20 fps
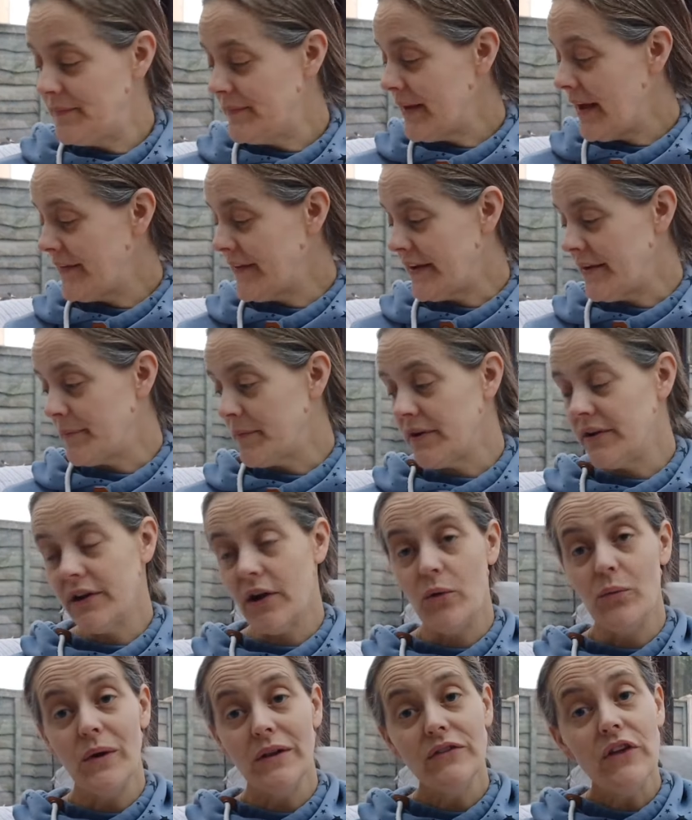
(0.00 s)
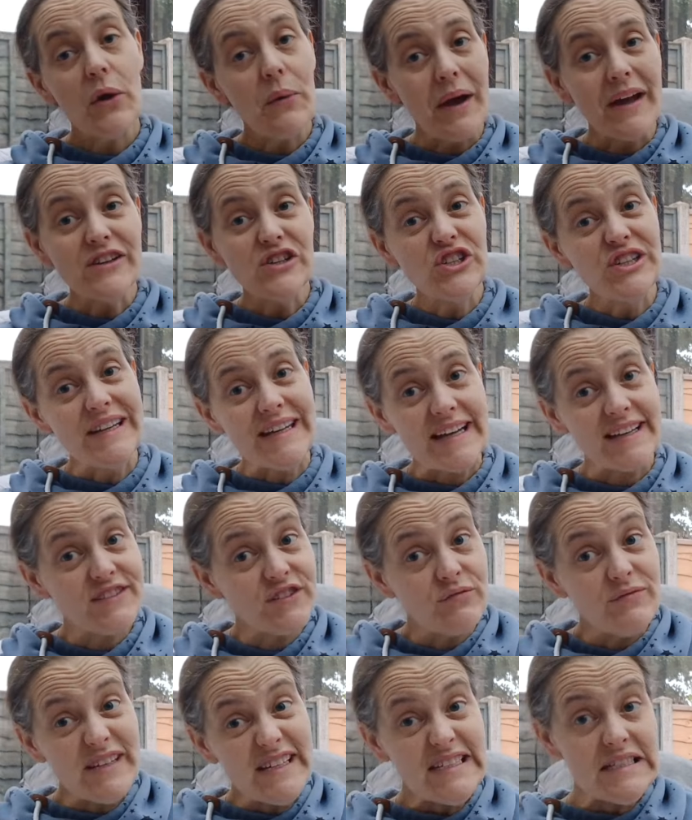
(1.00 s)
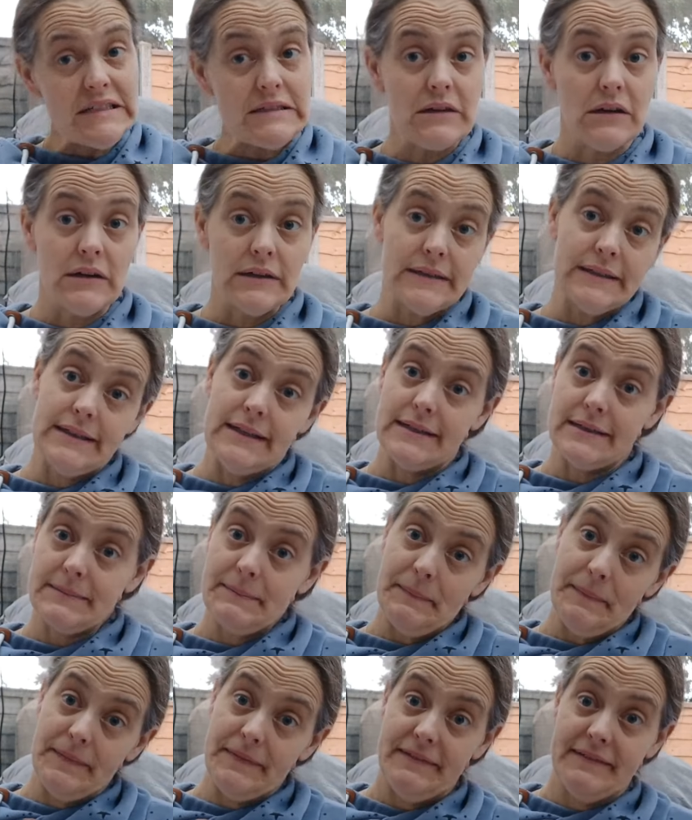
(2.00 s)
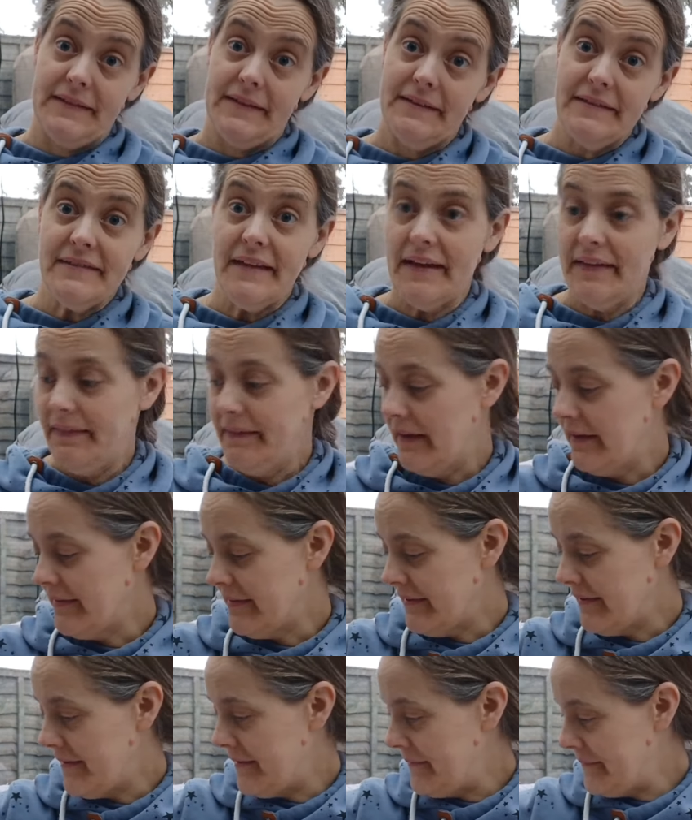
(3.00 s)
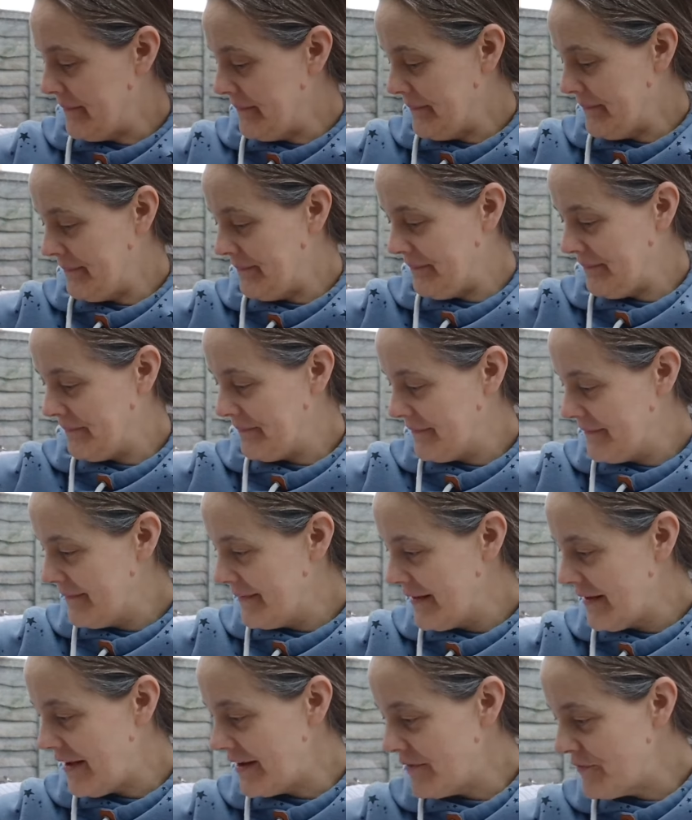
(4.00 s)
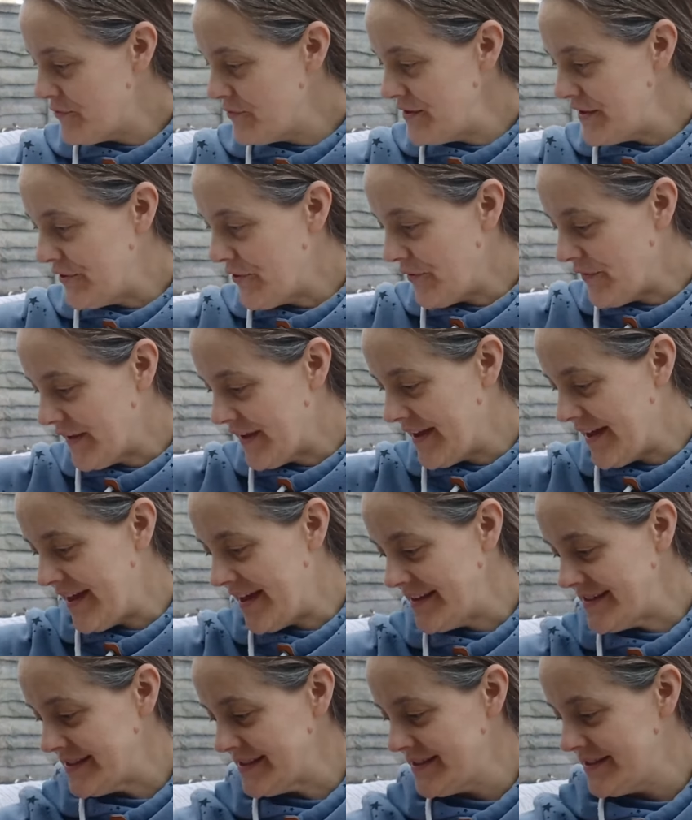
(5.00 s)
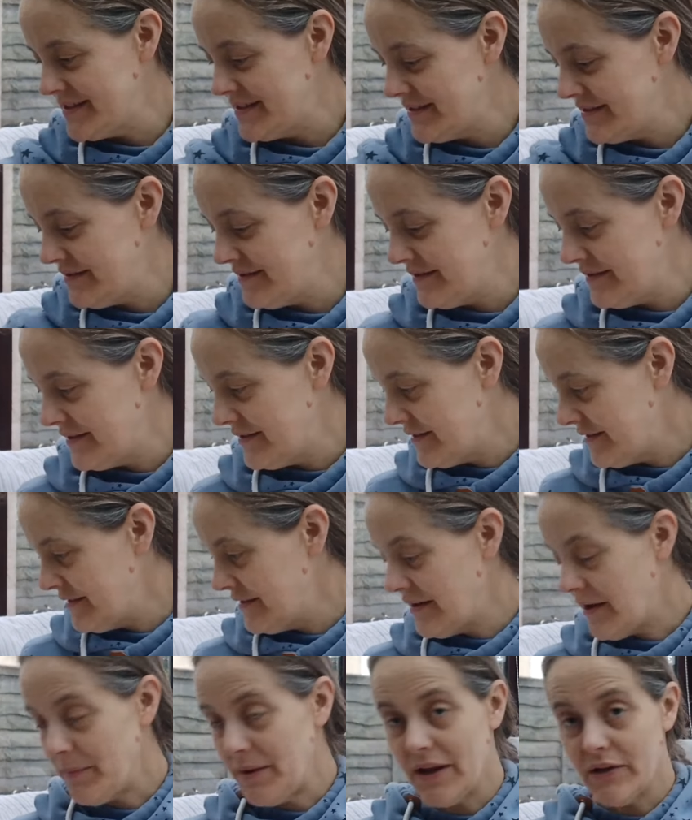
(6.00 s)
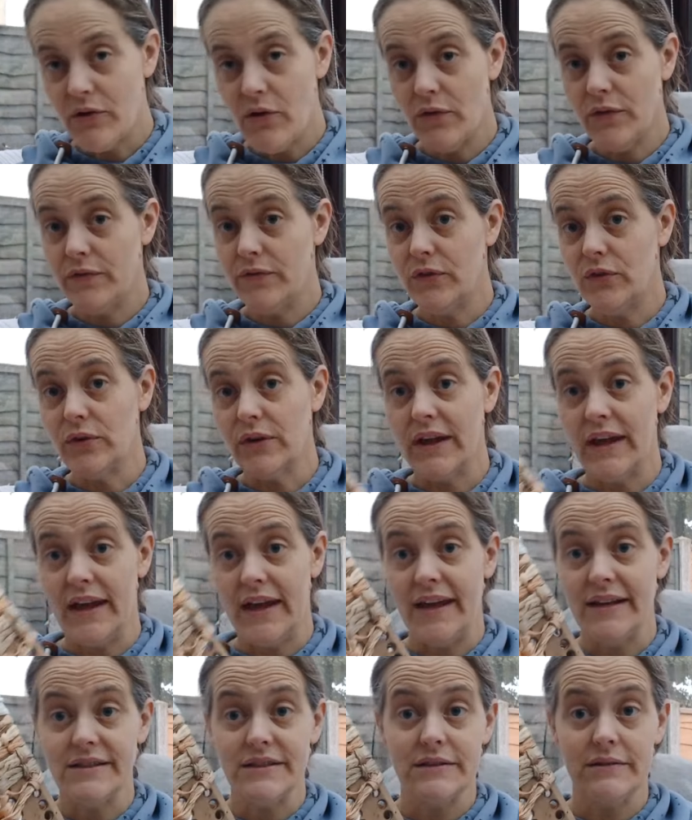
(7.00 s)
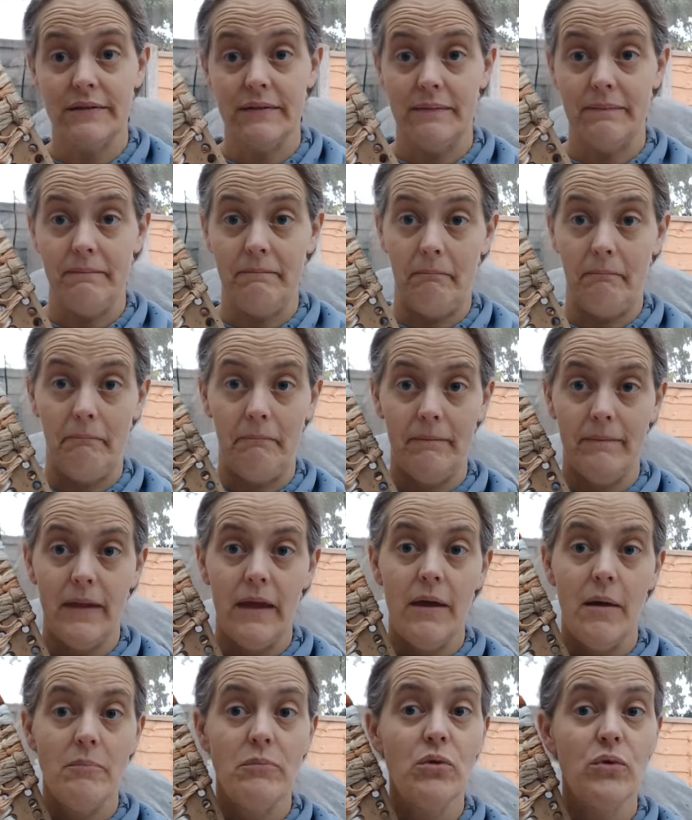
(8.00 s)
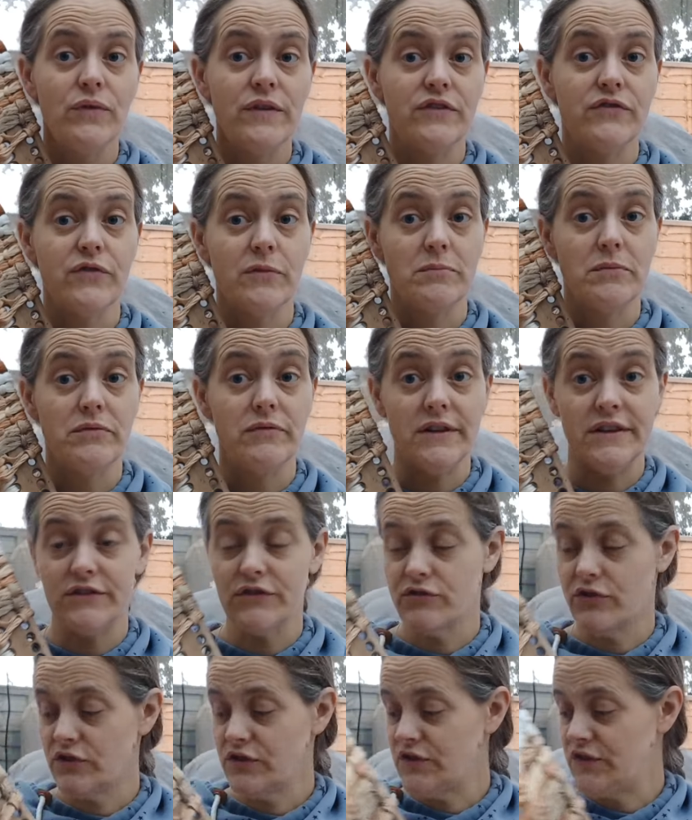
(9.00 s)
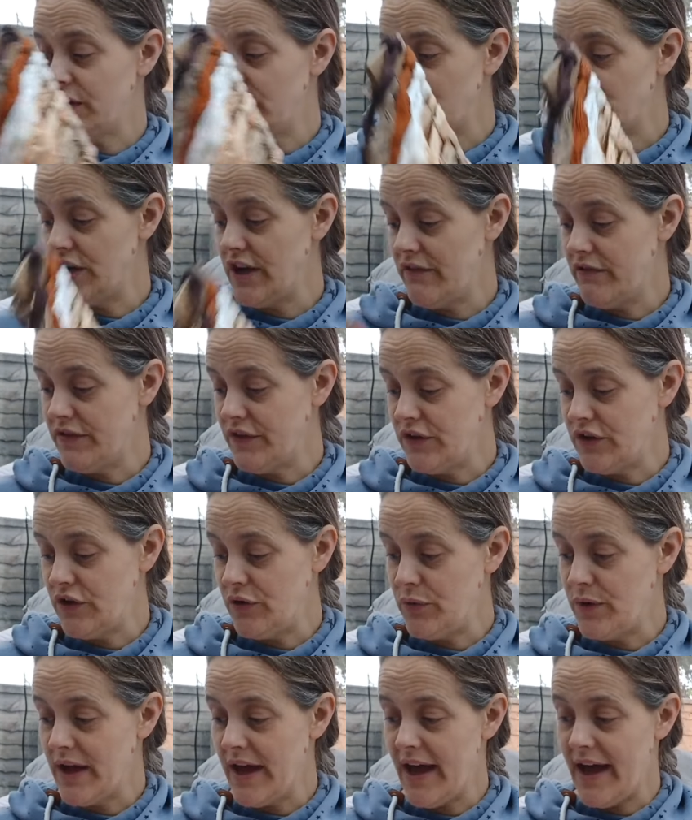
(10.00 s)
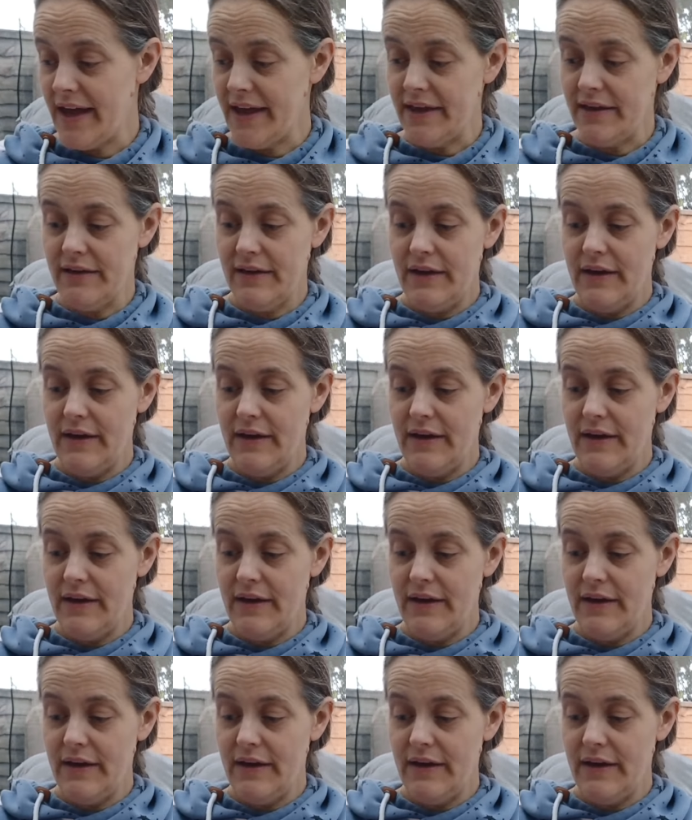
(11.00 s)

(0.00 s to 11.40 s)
And then I'm going to go, well, no, actually, it's a restart, and it's this, that, and the other. And I've already got the kit. I mean, I've got the full kit. Bought this from Marie's Cross Stitch here in the UK.